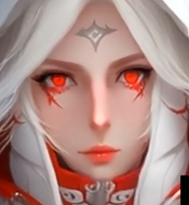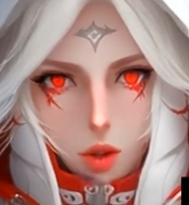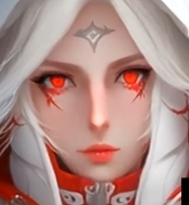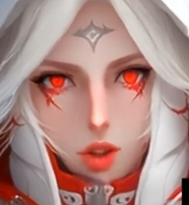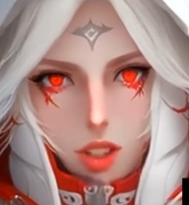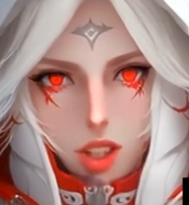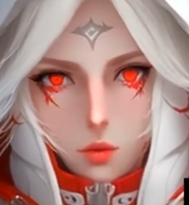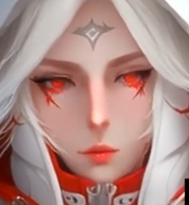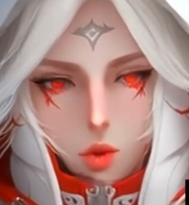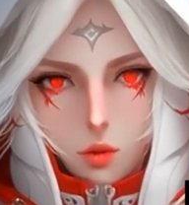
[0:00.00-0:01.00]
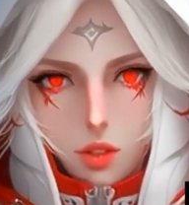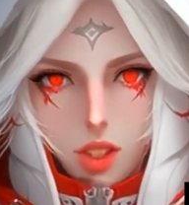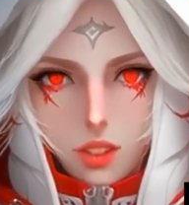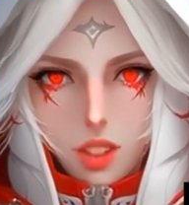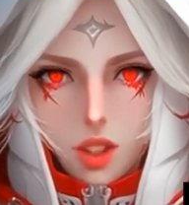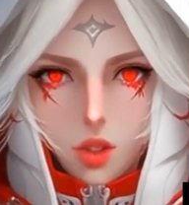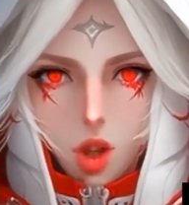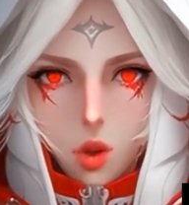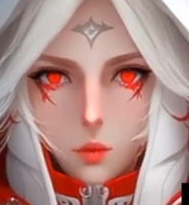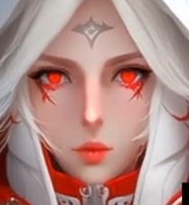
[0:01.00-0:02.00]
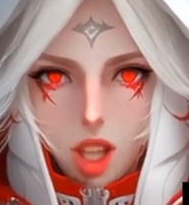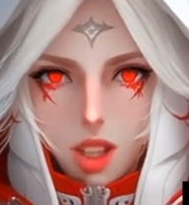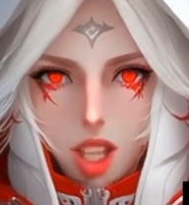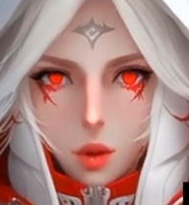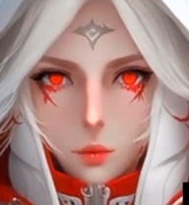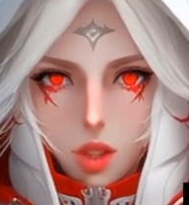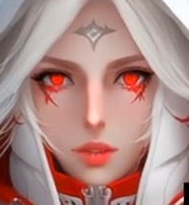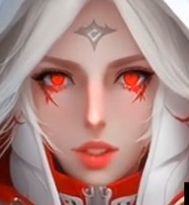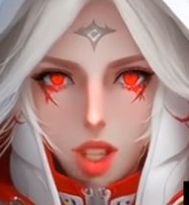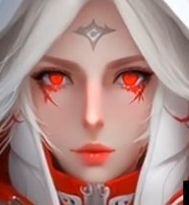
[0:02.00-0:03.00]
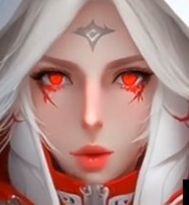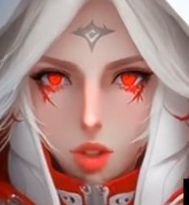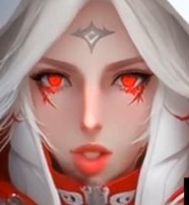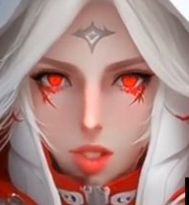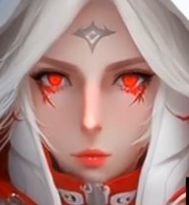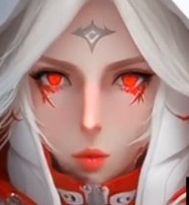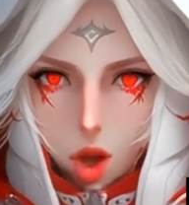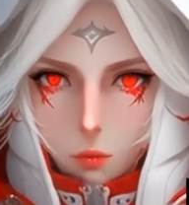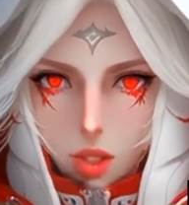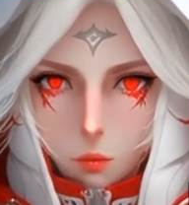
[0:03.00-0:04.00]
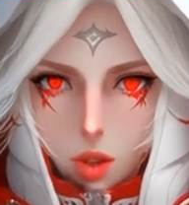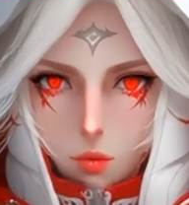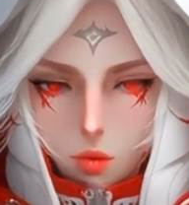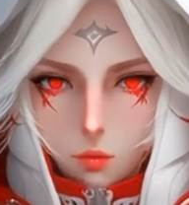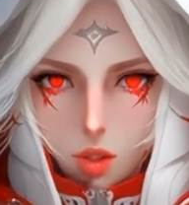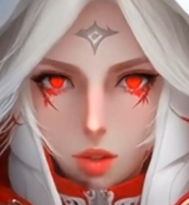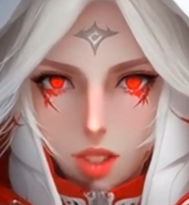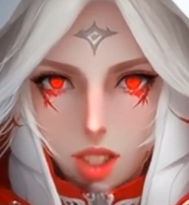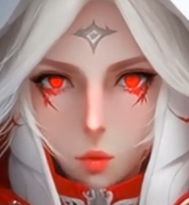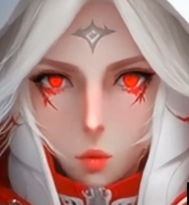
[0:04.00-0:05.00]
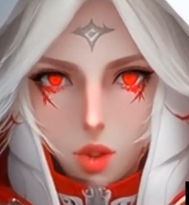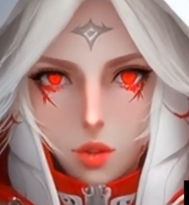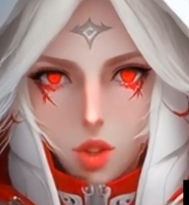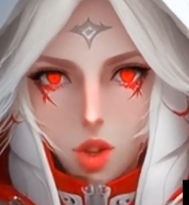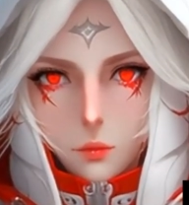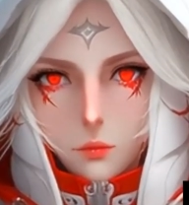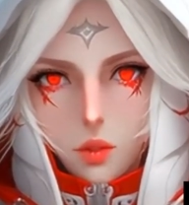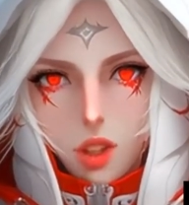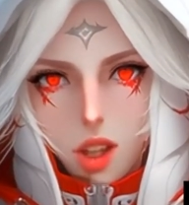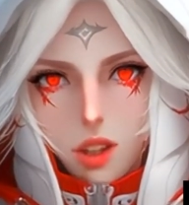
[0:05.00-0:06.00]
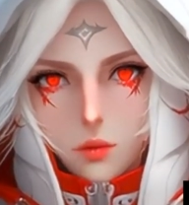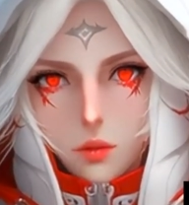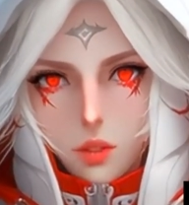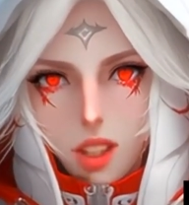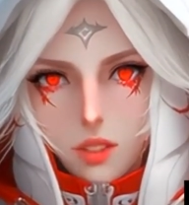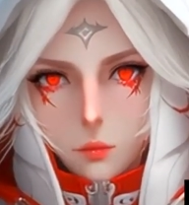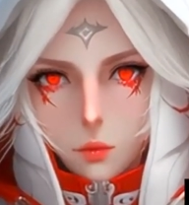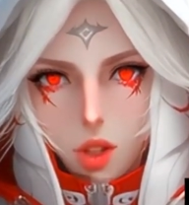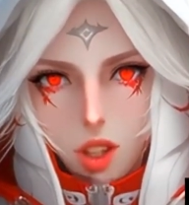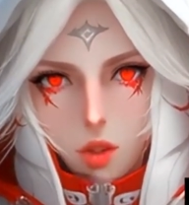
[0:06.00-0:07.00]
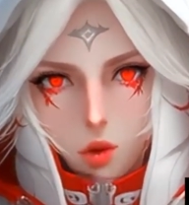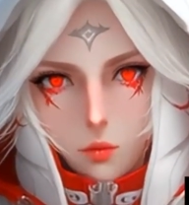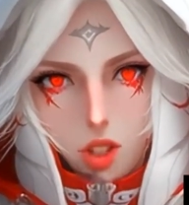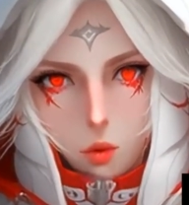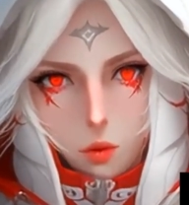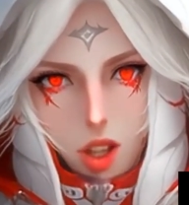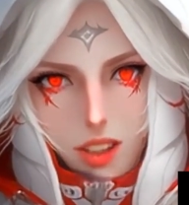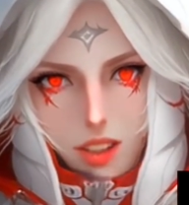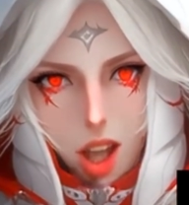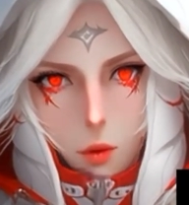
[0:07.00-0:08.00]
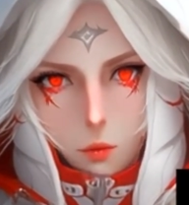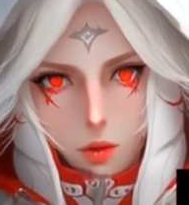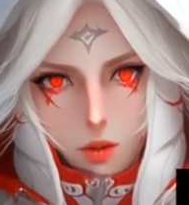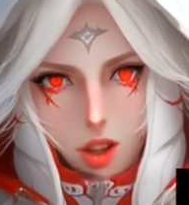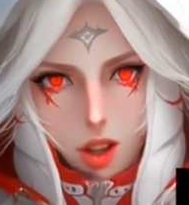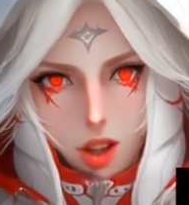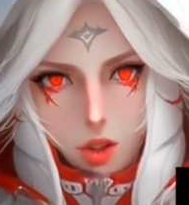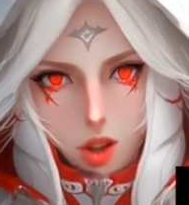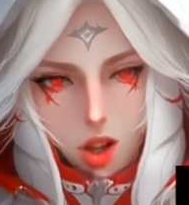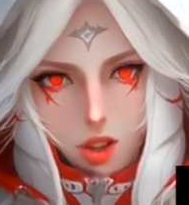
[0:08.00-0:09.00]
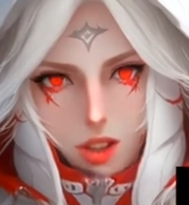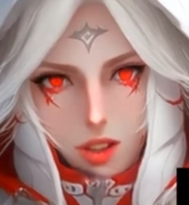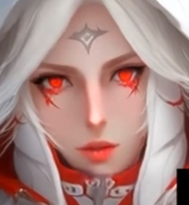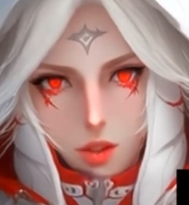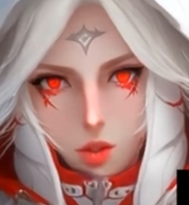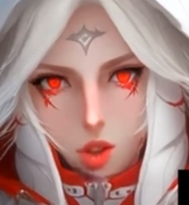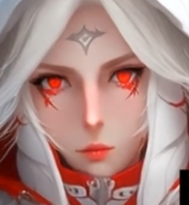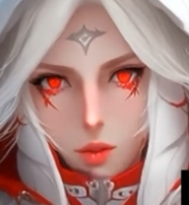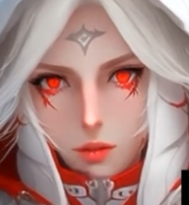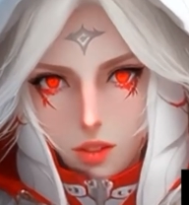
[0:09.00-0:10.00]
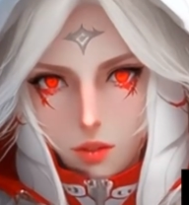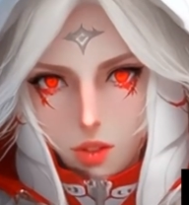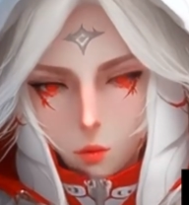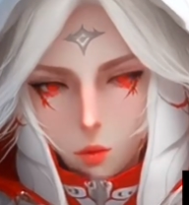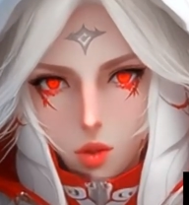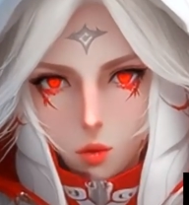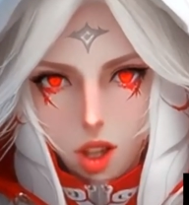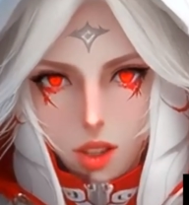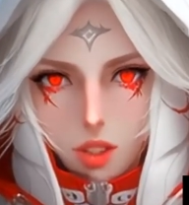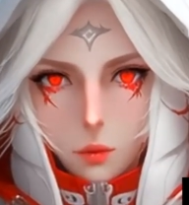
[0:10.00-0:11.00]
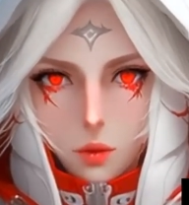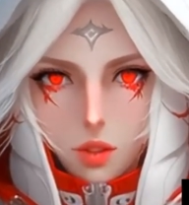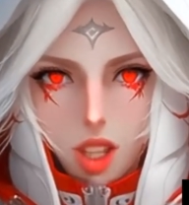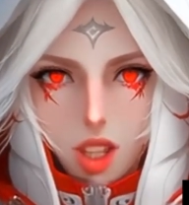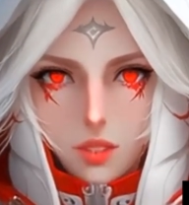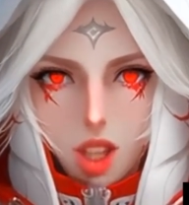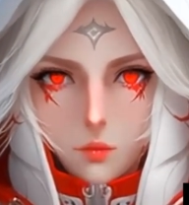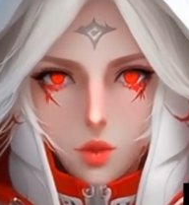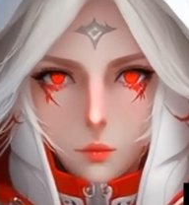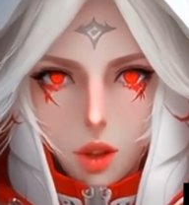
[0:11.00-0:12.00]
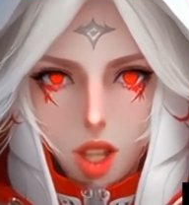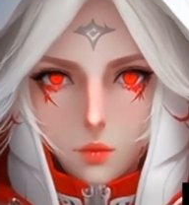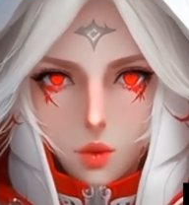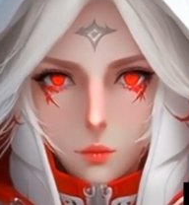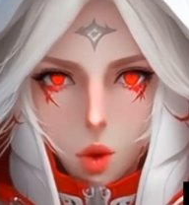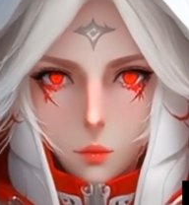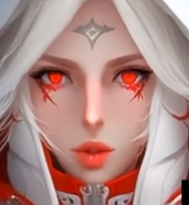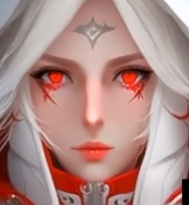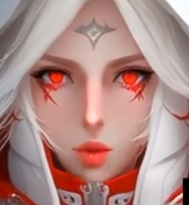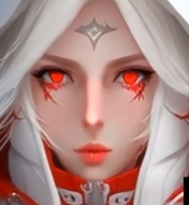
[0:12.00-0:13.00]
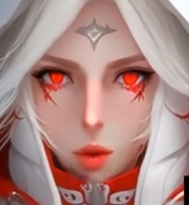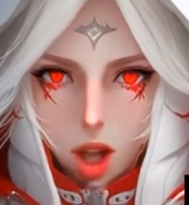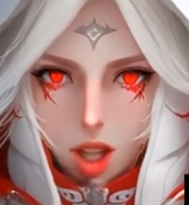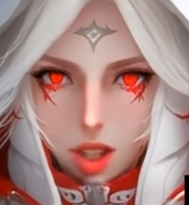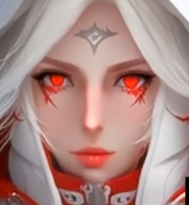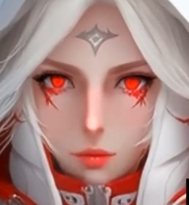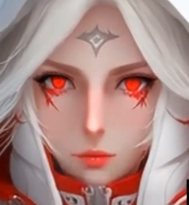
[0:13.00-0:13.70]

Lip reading: But if I leave a person in need alone, then I can't be content by just the promise being fulfilled in its worded terms. That's something neither of us would like to happen. Not killing these humans and still restraining them is getting tougher by every moment flew by.